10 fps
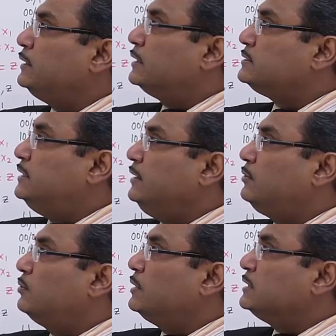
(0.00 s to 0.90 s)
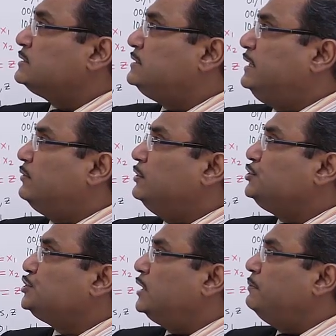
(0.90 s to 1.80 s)
the synchronous
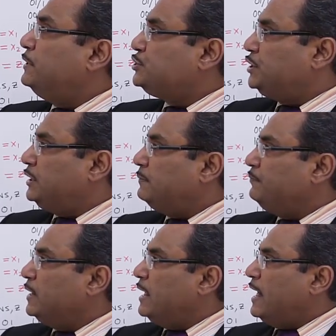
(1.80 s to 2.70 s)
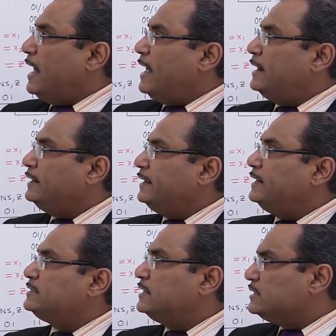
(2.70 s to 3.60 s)
sequential machine and
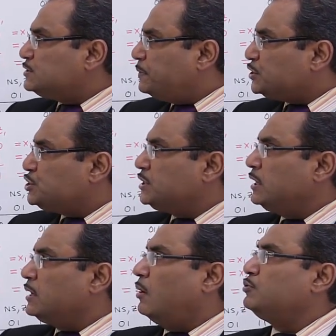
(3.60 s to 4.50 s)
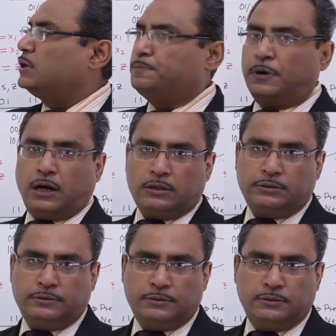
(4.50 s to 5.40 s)
its special counterpart
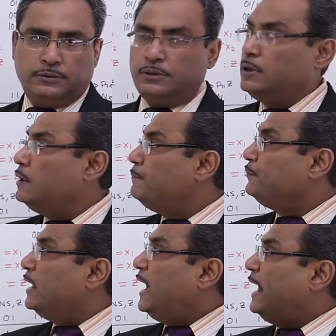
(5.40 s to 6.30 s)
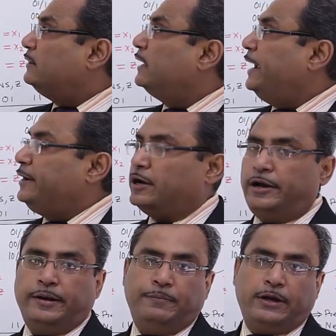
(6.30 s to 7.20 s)
and the
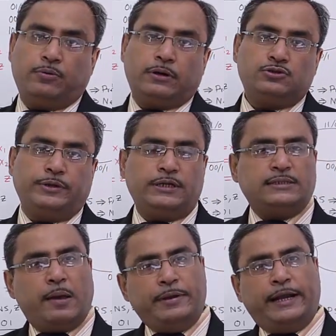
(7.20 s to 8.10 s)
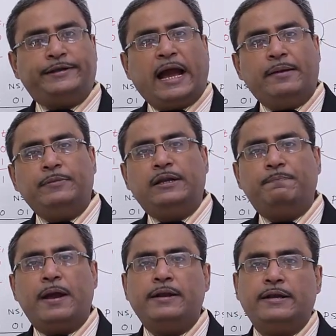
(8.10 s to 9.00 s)
iterative network. So, it is having a time
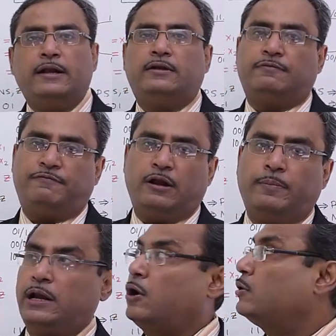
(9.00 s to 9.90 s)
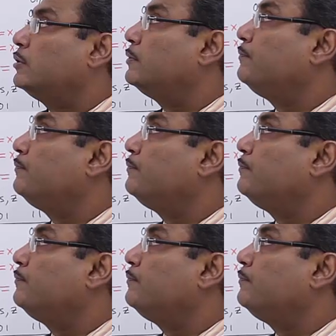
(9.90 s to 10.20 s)
dependent phenomenon.